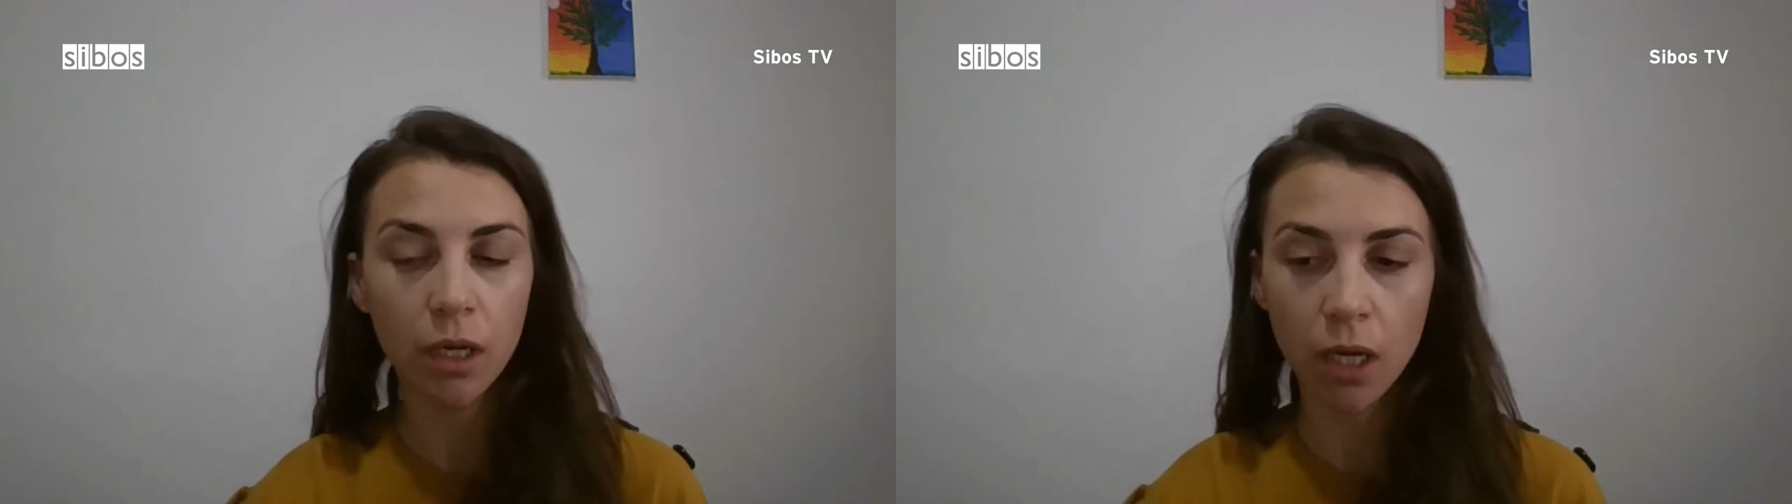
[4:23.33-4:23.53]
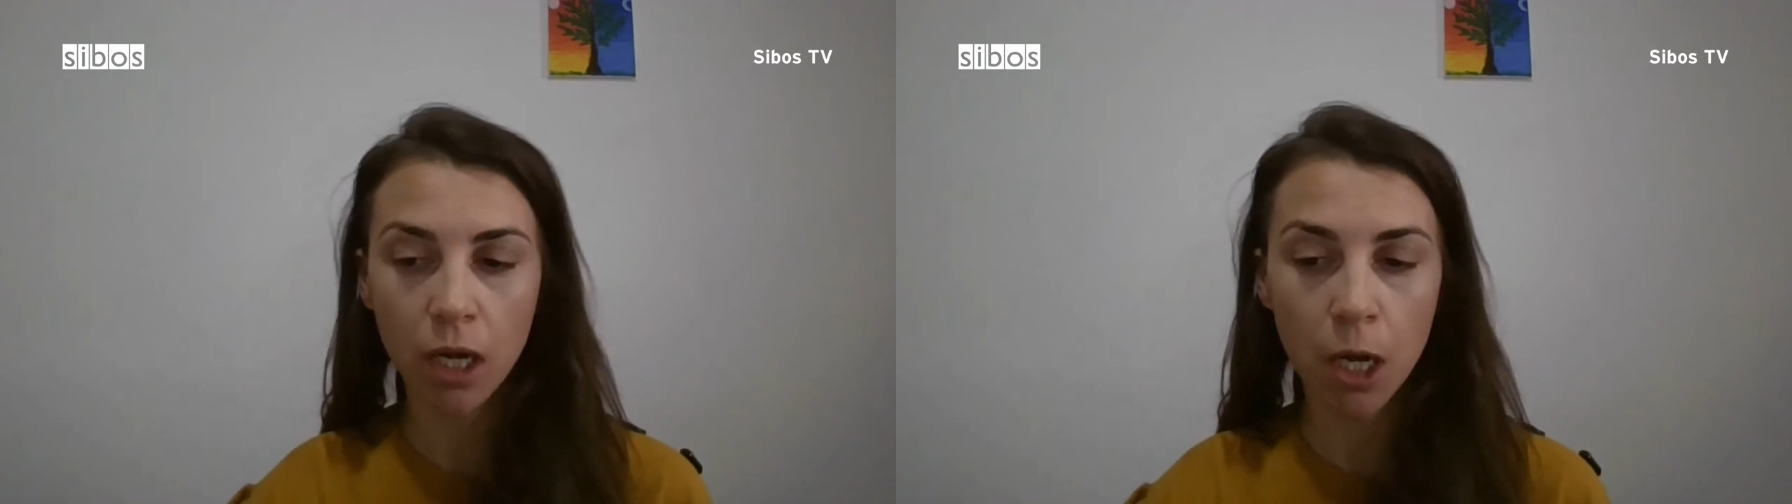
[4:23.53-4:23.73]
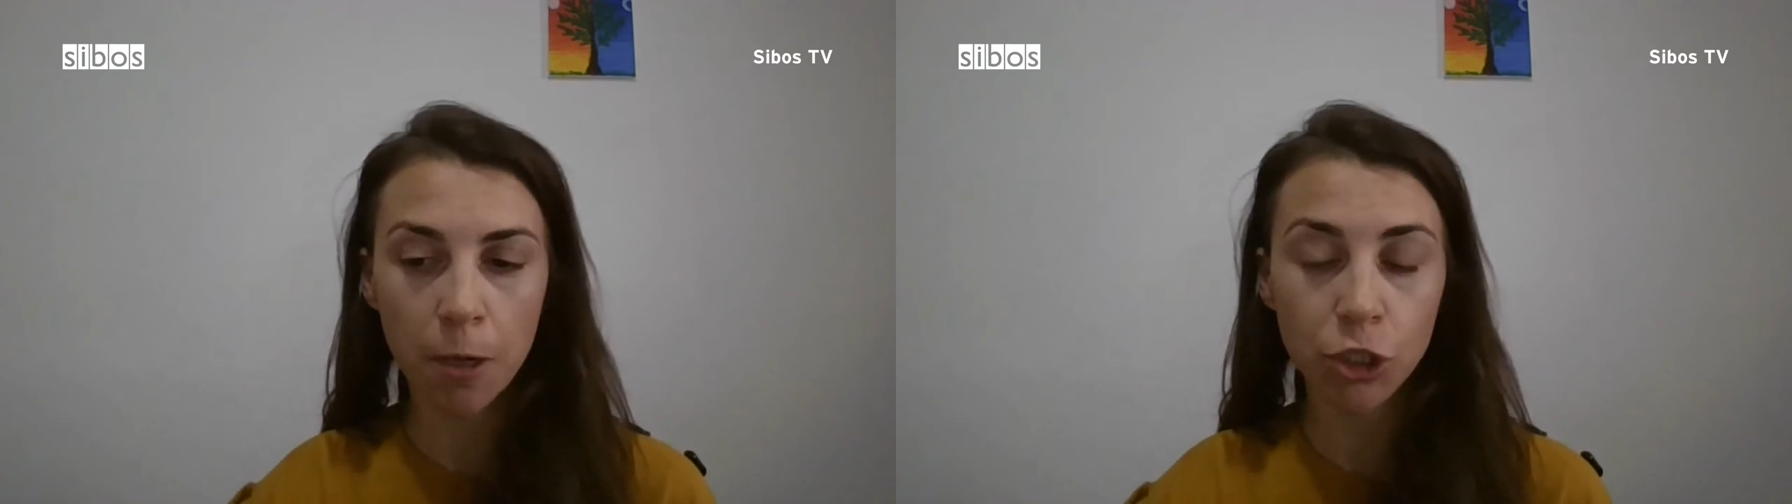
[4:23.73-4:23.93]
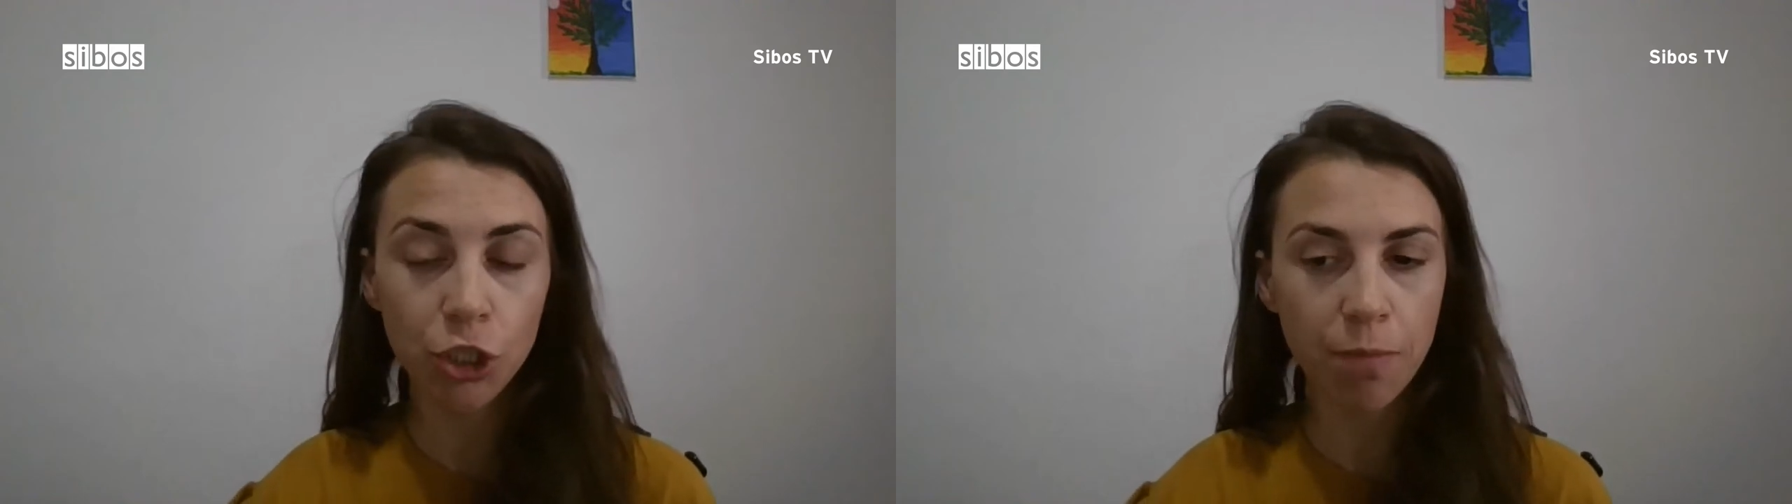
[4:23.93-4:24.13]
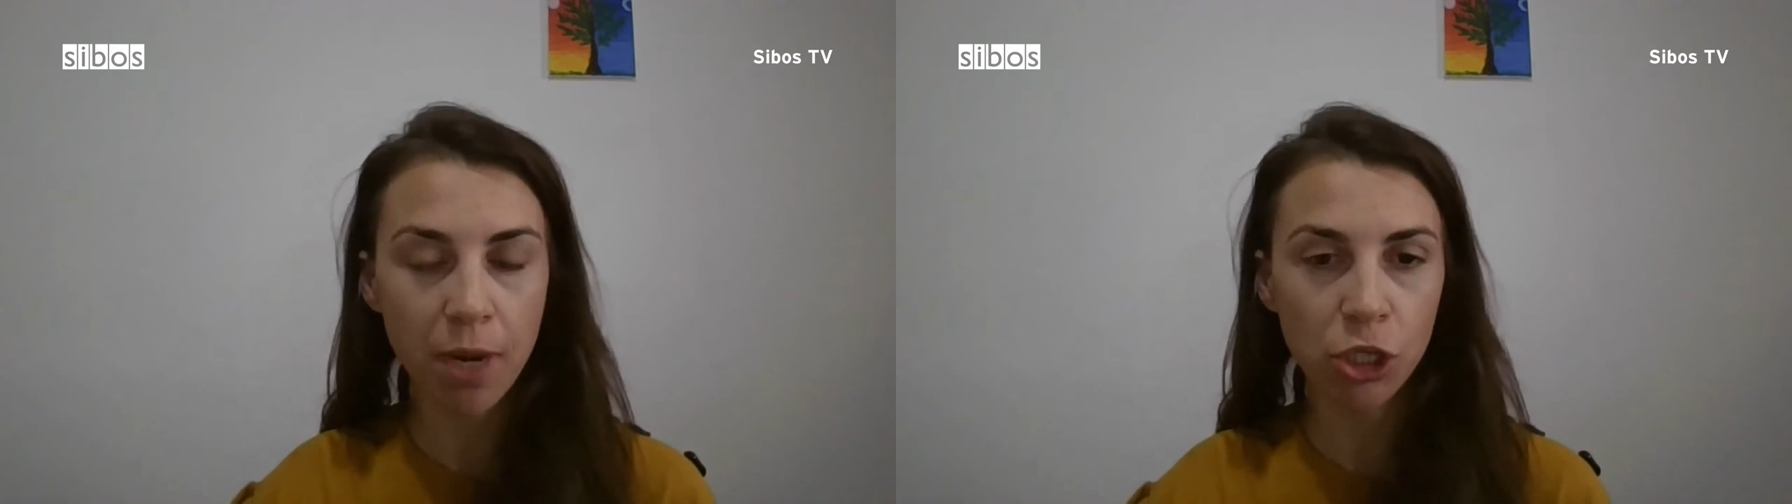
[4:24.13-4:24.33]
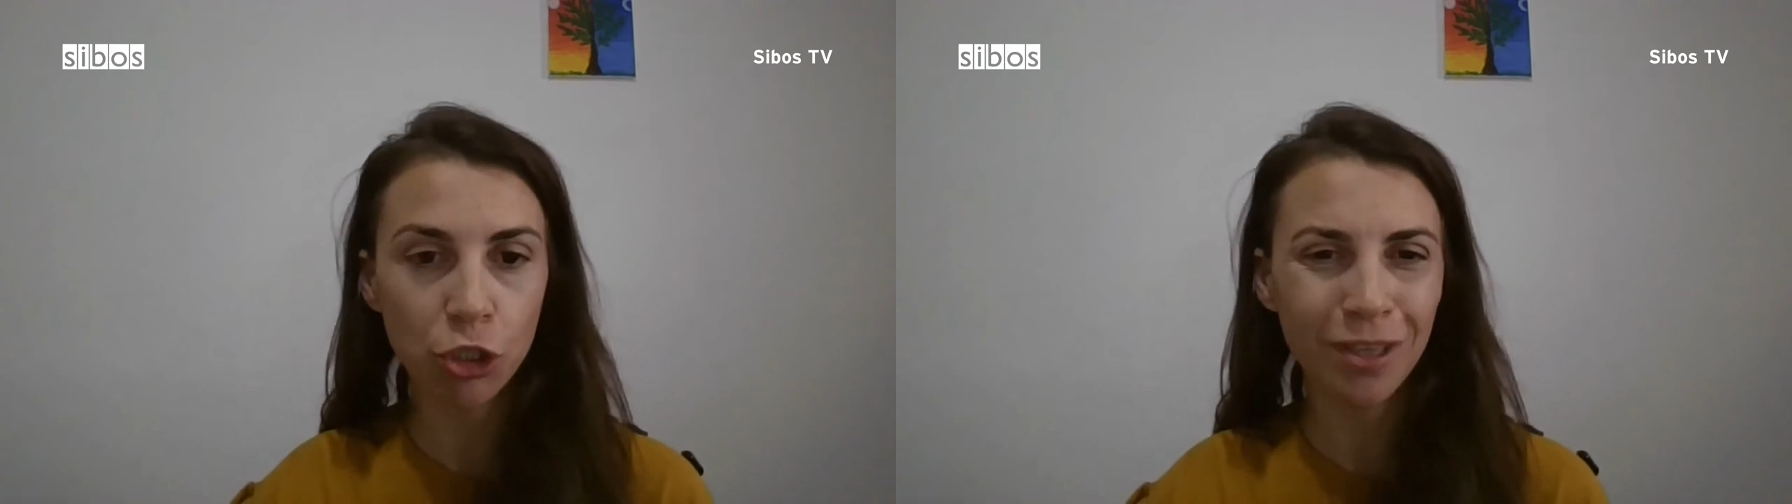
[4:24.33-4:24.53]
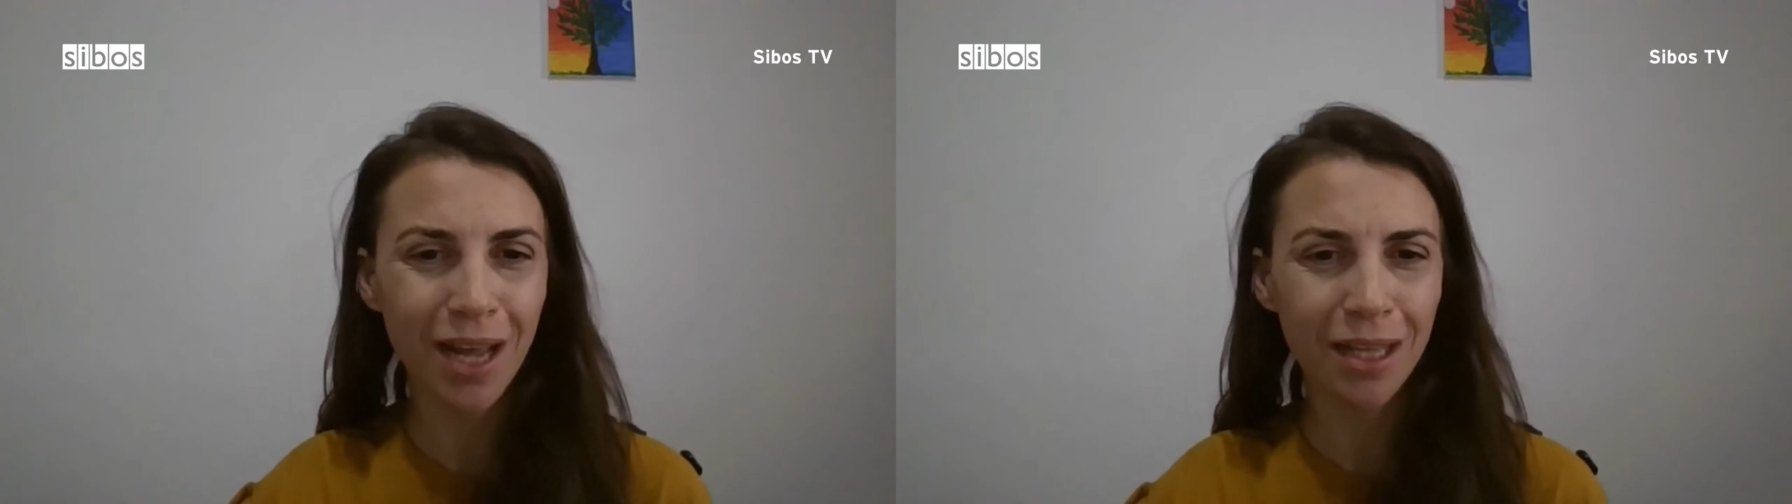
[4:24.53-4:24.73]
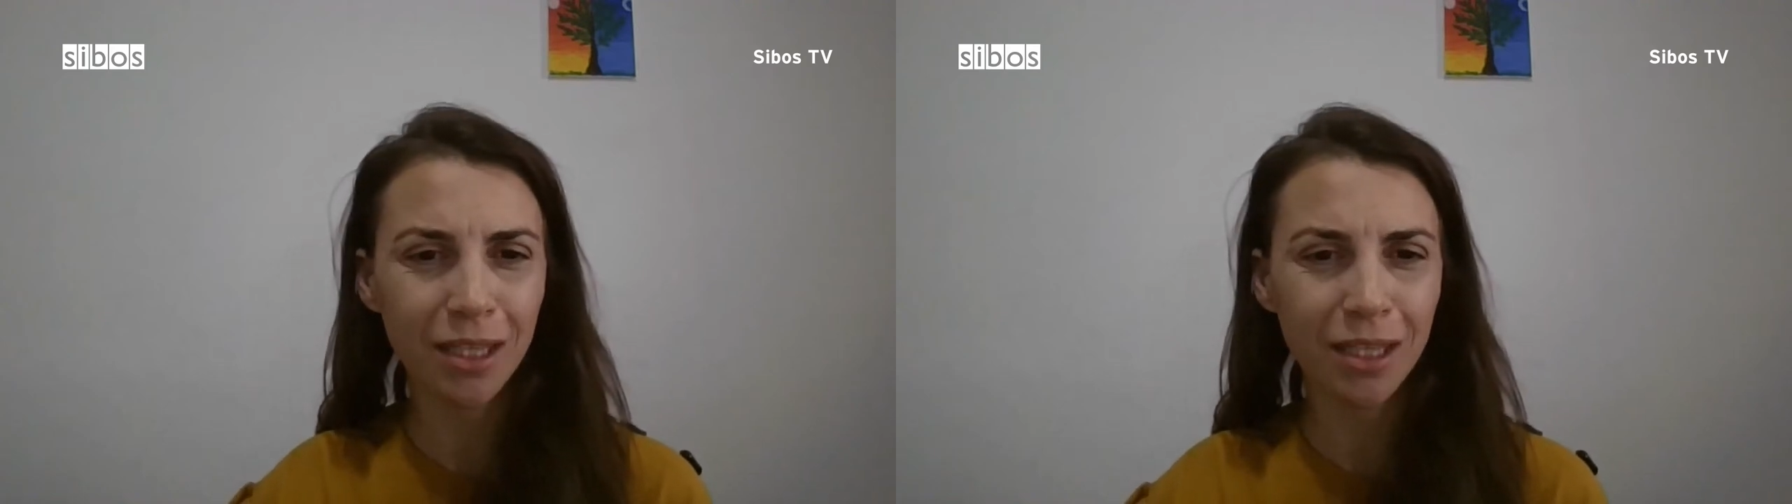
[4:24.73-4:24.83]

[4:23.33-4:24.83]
Uh, she mentioned